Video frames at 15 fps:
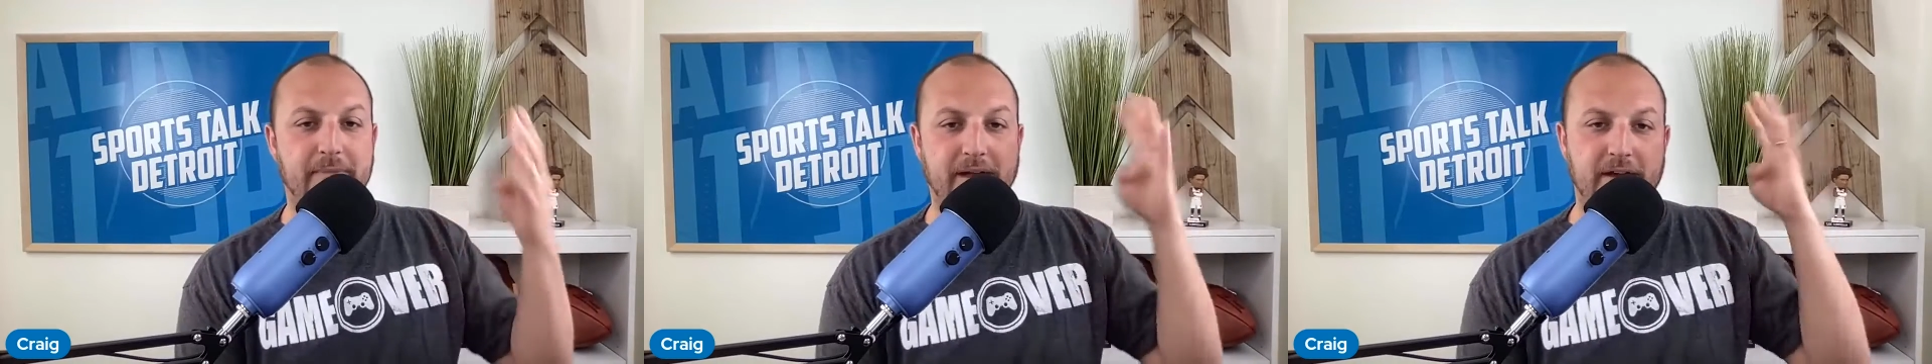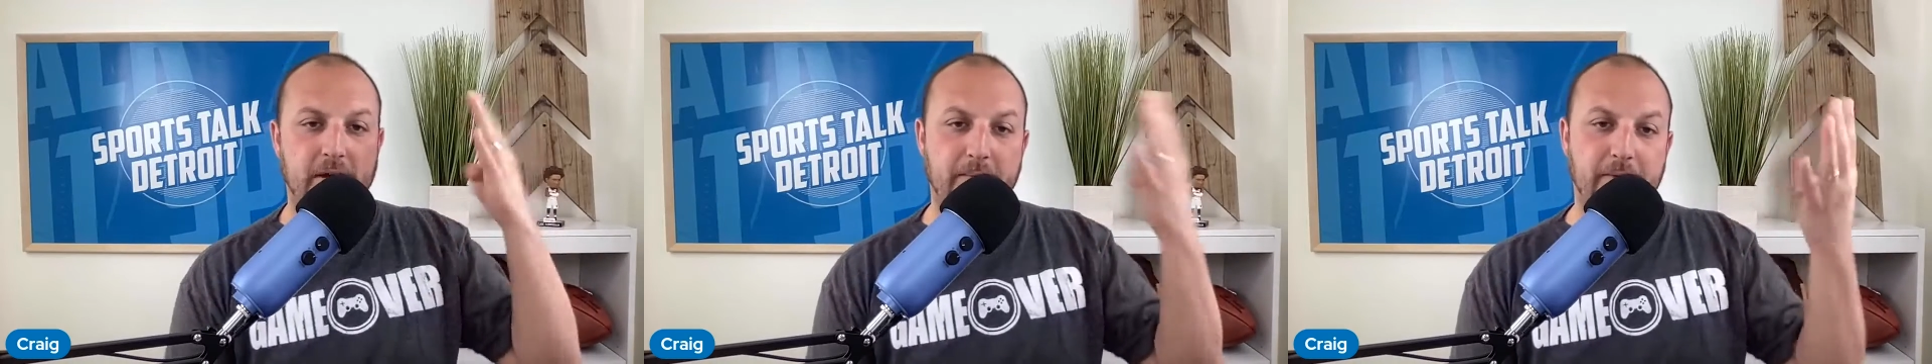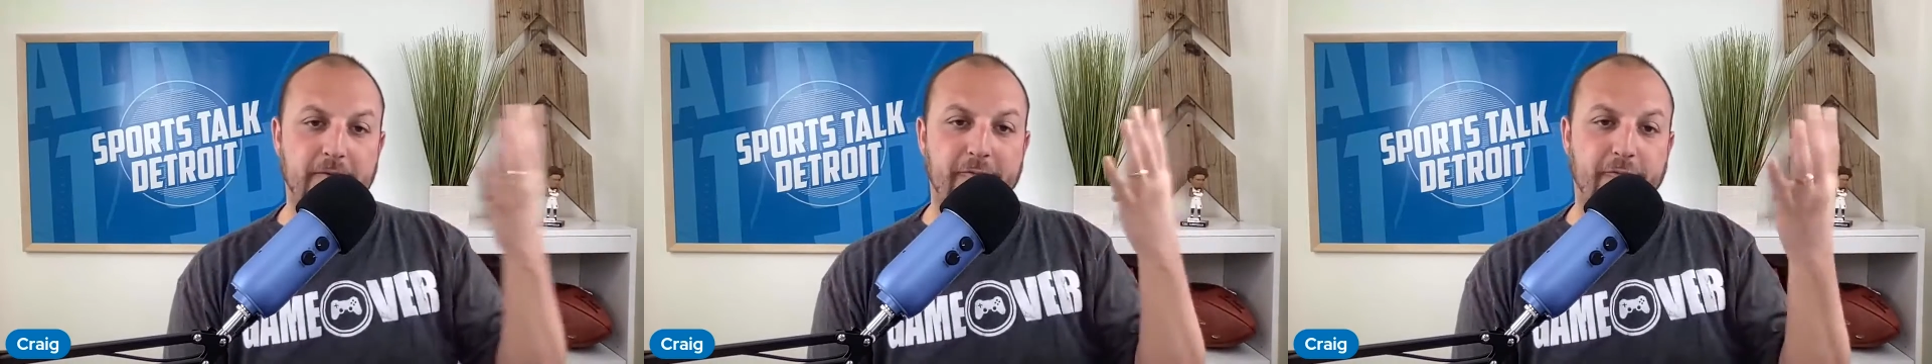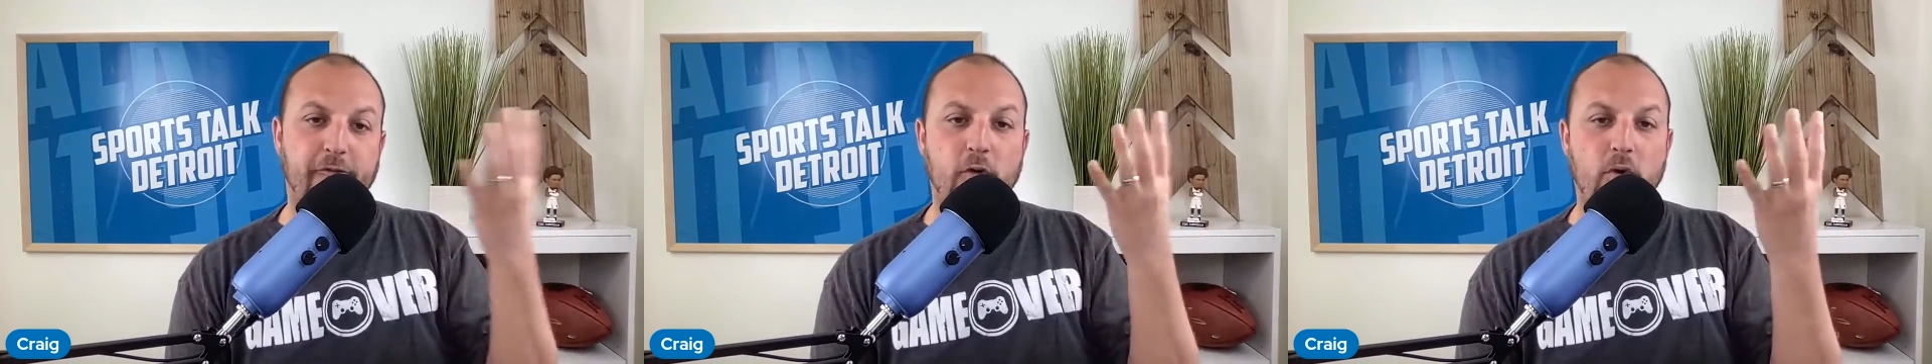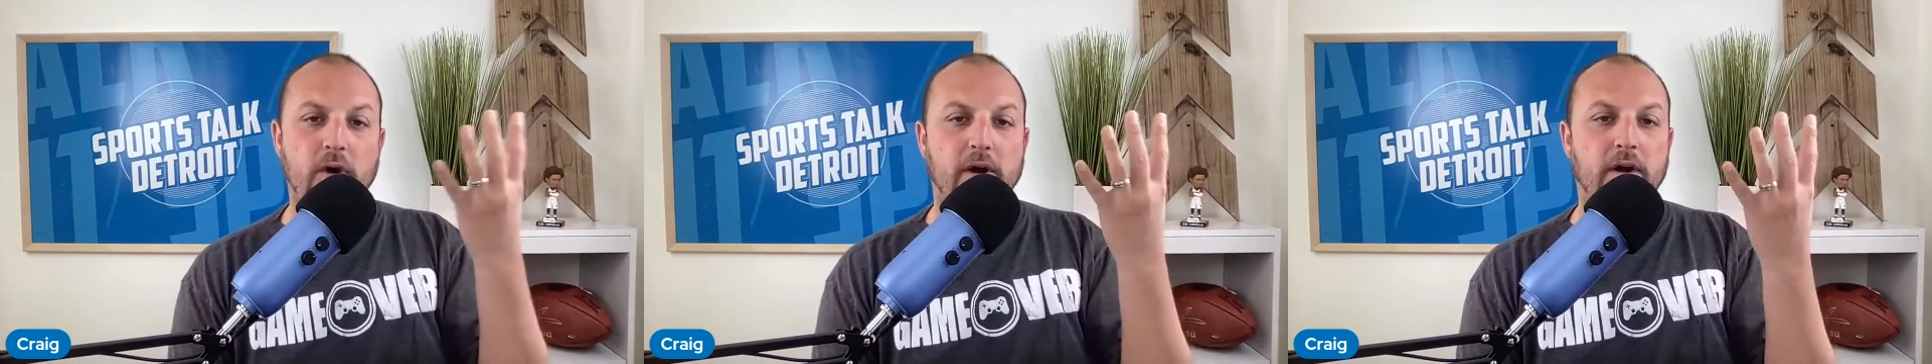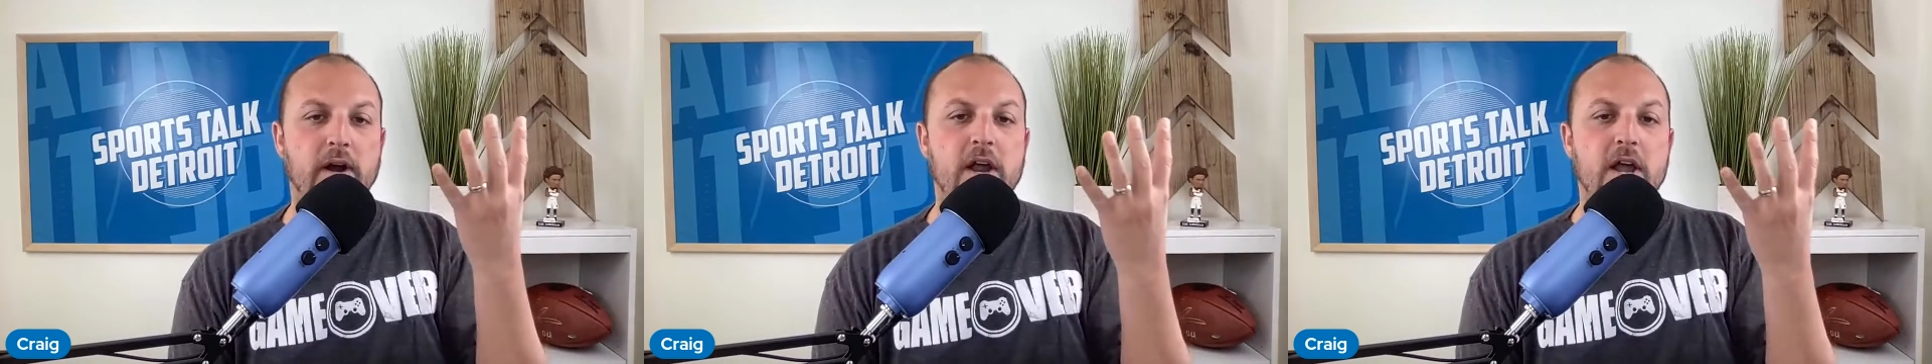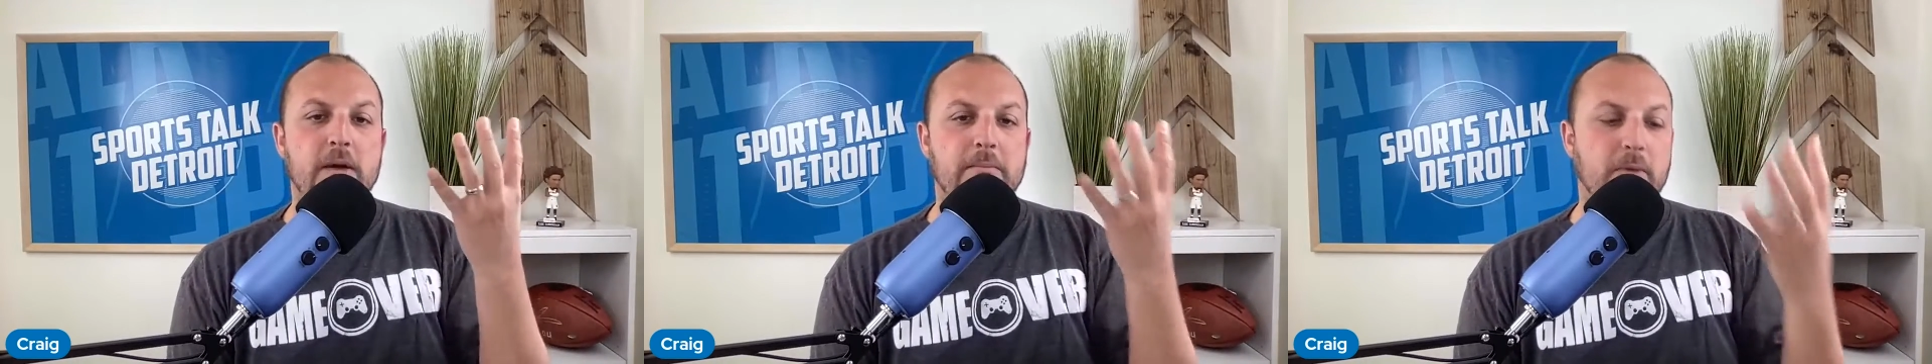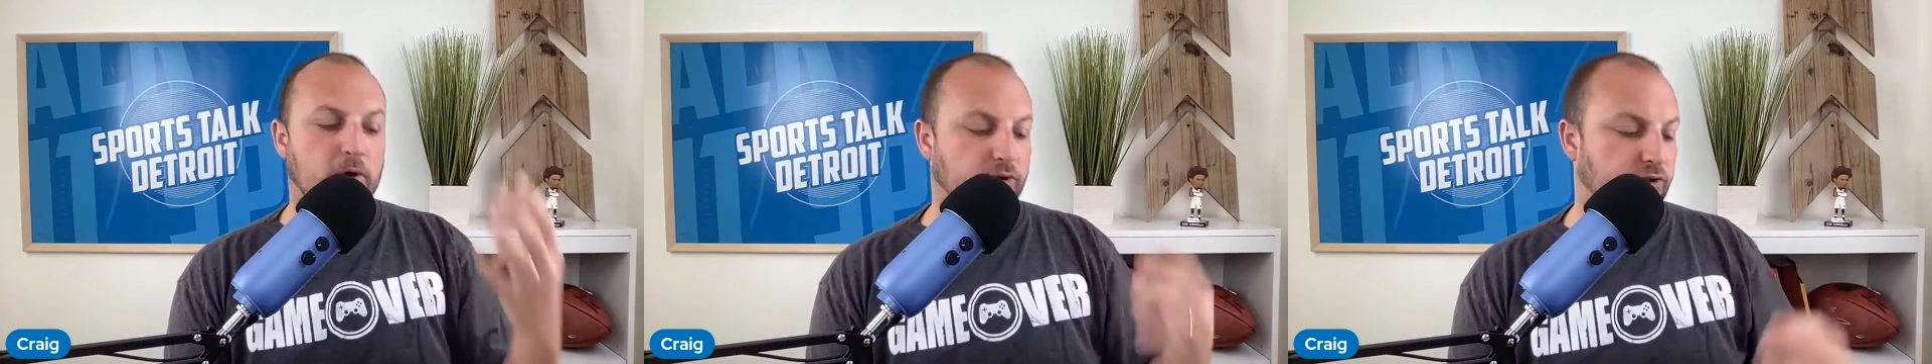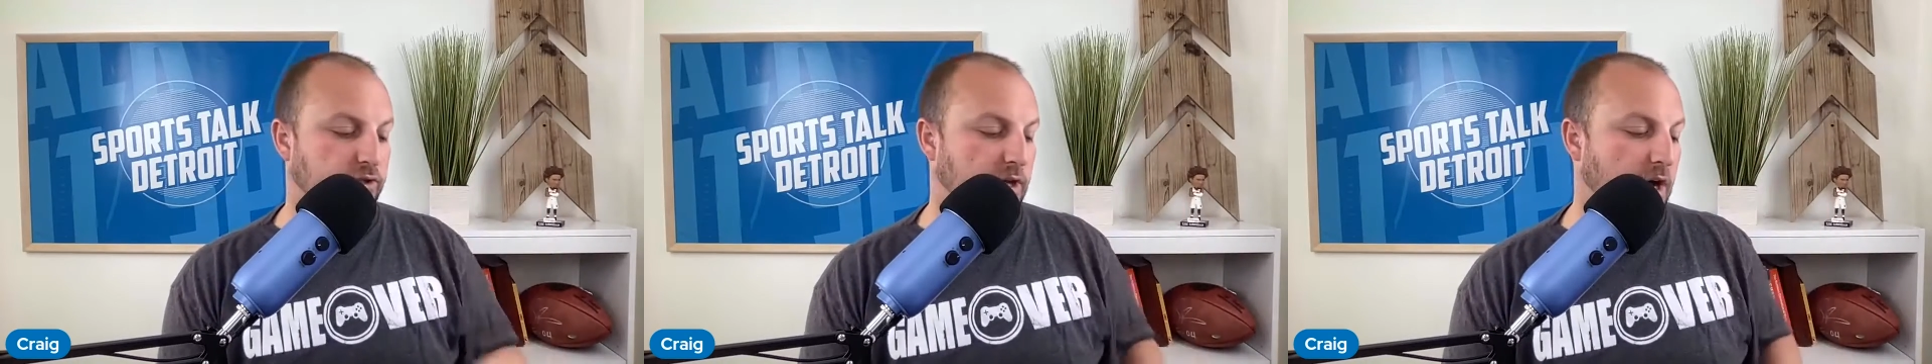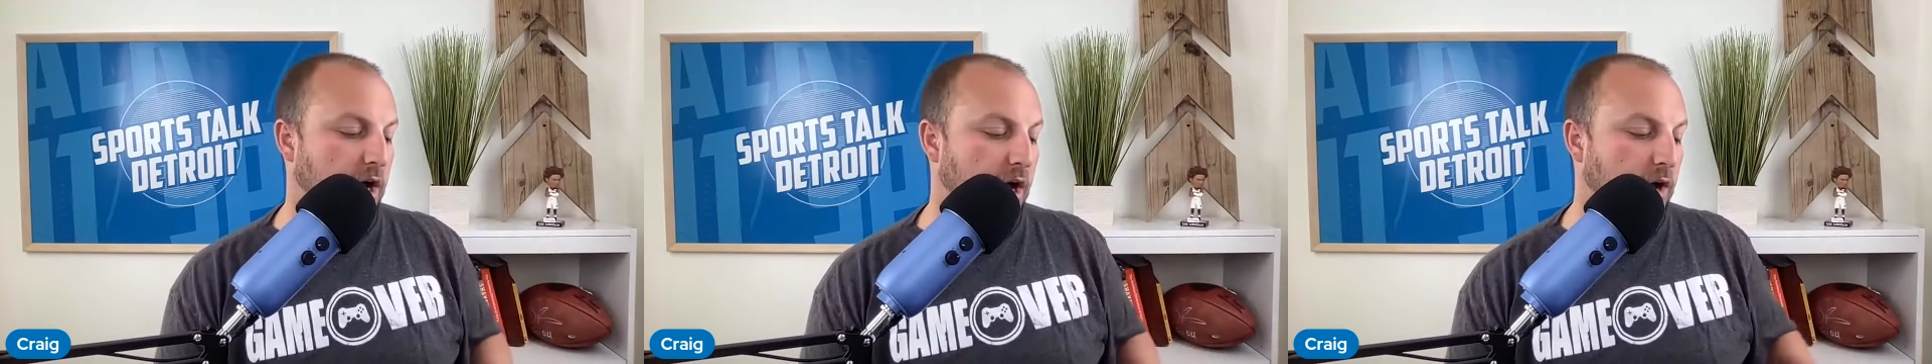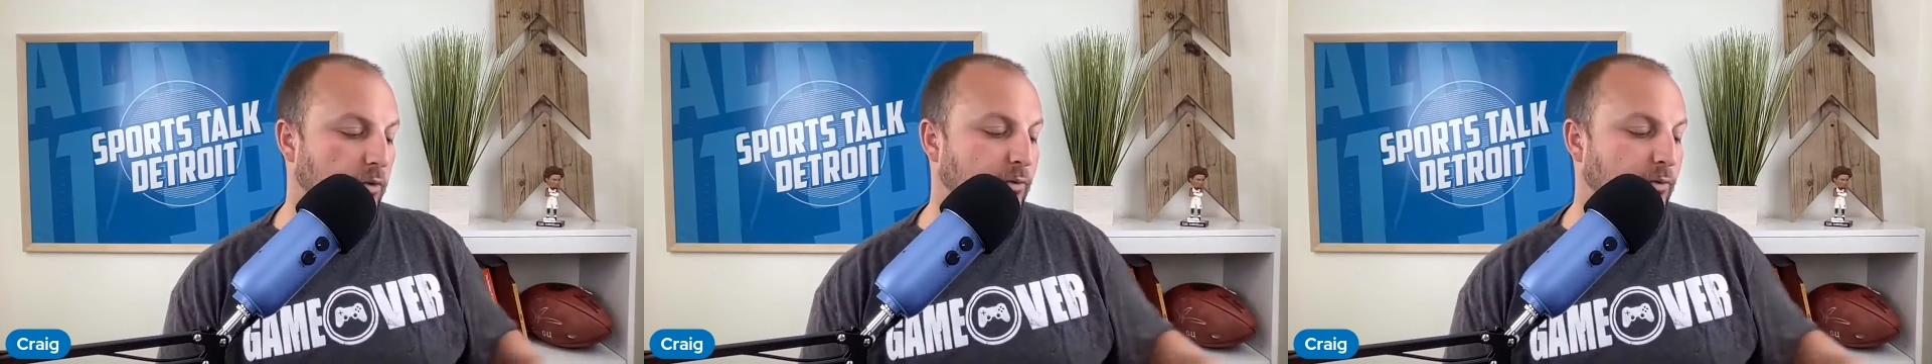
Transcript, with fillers: My number four most uh,